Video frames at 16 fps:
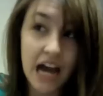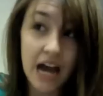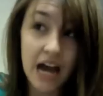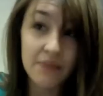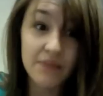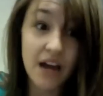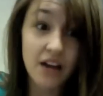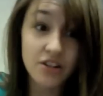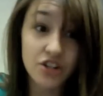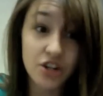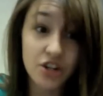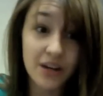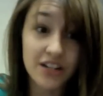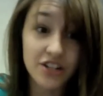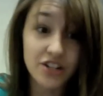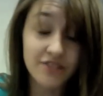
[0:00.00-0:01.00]
I'm not
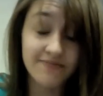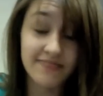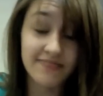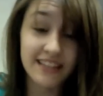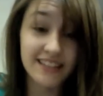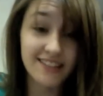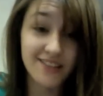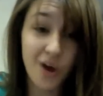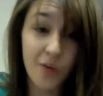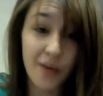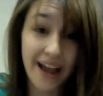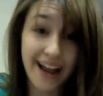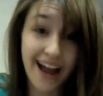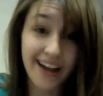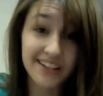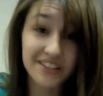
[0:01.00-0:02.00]
Jewish. This is Oh My
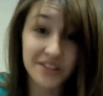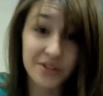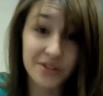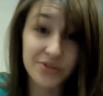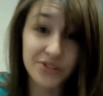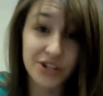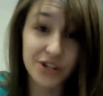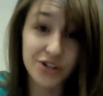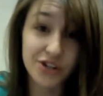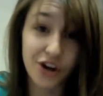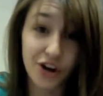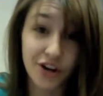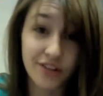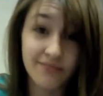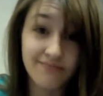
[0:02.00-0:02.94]
God, It's Lucy's shirt.